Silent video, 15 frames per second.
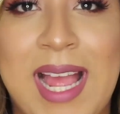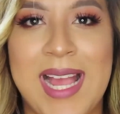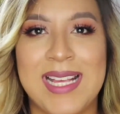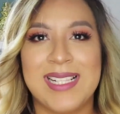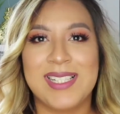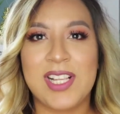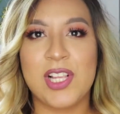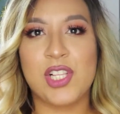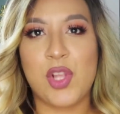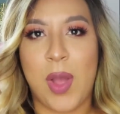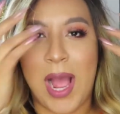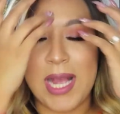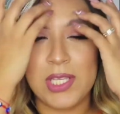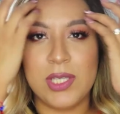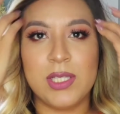guys, so
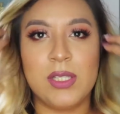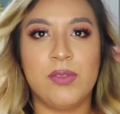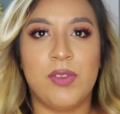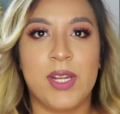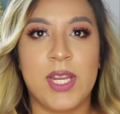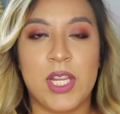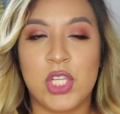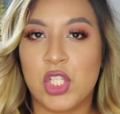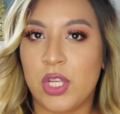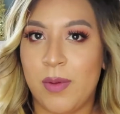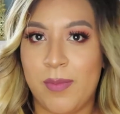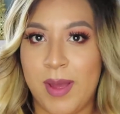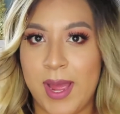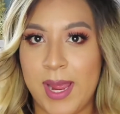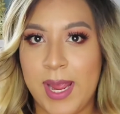I just finished
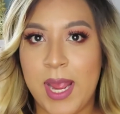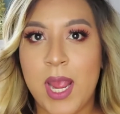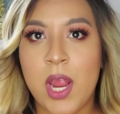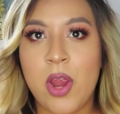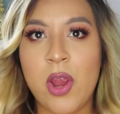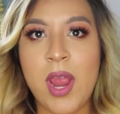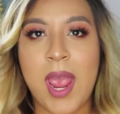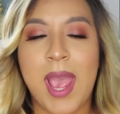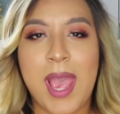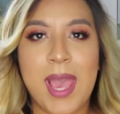my hair